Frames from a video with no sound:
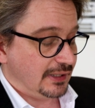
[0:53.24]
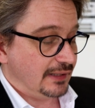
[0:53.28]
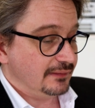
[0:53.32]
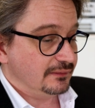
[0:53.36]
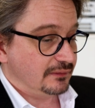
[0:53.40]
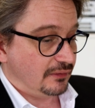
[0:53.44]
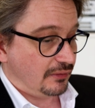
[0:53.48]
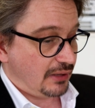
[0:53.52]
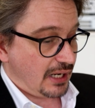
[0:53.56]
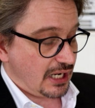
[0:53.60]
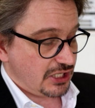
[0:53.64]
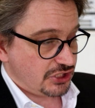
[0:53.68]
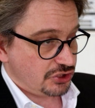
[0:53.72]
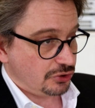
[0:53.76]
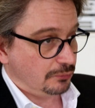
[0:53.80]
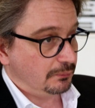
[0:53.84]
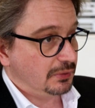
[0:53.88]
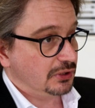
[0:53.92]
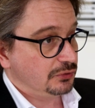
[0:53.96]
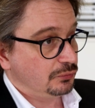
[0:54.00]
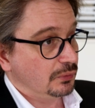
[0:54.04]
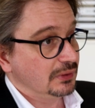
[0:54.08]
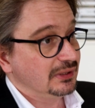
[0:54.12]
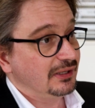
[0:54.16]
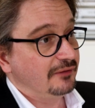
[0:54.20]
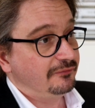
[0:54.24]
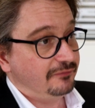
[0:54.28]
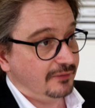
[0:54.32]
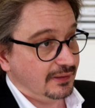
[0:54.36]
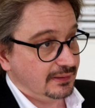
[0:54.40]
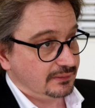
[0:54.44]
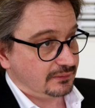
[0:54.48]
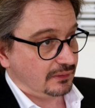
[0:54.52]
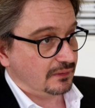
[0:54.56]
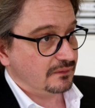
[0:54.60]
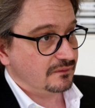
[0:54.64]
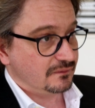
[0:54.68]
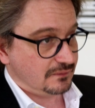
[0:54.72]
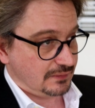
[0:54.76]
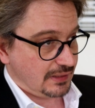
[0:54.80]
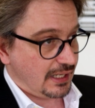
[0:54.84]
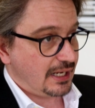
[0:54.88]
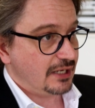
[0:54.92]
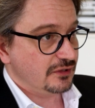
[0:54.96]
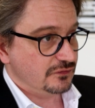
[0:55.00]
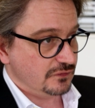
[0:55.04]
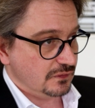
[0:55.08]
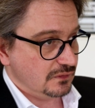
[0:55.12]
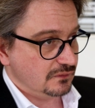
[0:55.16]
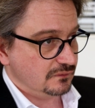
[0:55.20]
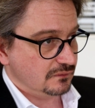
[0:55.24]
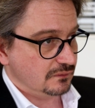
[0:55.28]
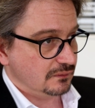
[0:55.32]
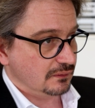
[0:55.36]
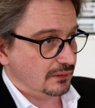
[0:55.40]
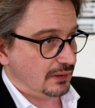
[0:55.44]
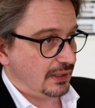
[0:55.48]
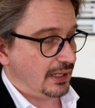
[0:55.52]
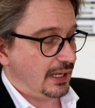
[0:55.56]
the interaction between the filtering stages